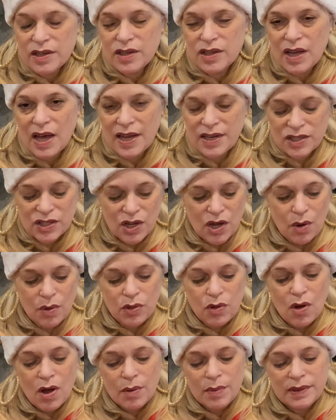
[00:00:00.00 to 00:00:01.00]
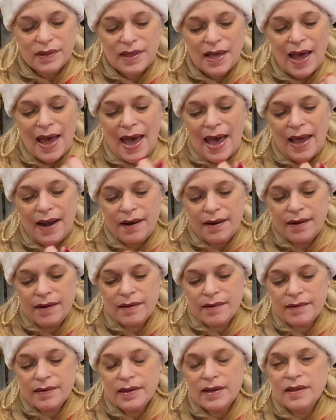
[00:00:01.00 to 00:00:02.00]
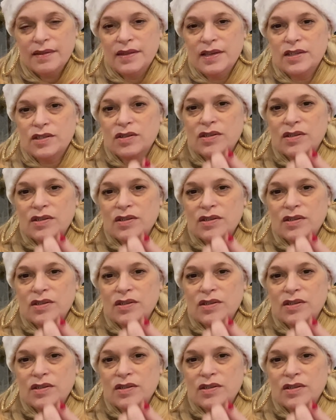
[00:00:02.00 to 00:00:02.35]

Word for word: And to go along with that, these are